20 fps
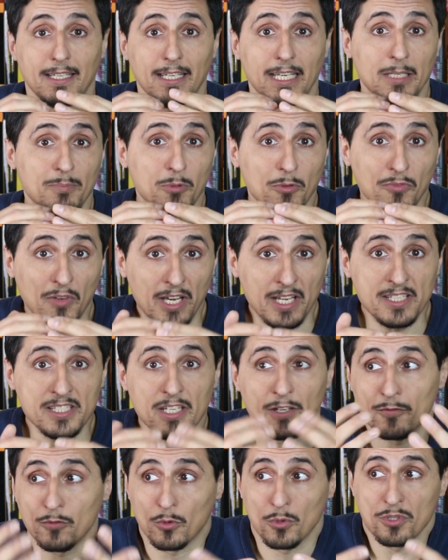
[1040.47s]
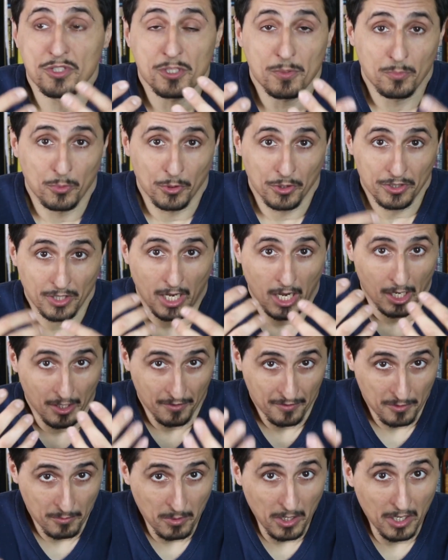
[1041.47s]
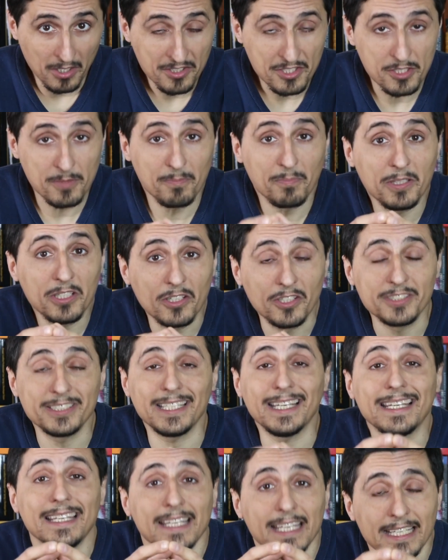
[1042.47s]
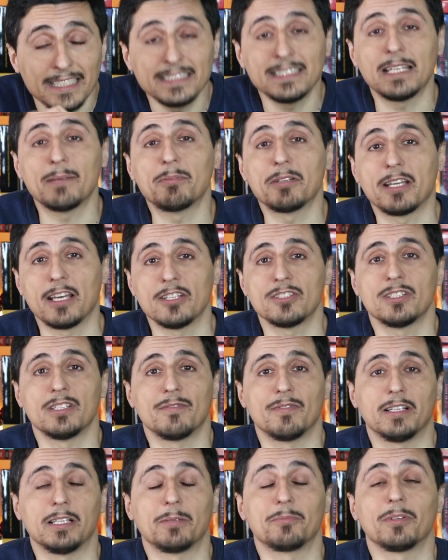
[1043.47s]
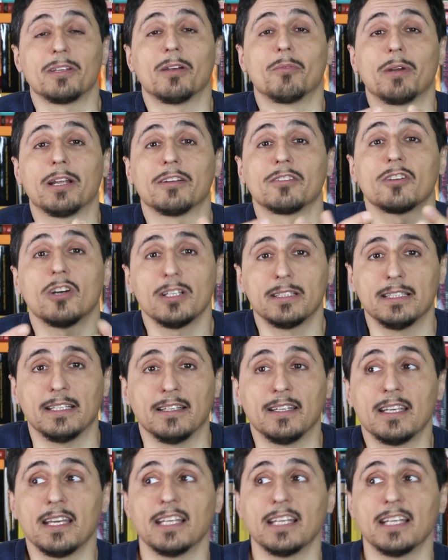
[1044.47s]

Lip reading: It provides, of course, support out of the box because it is an application developed around Kotlin.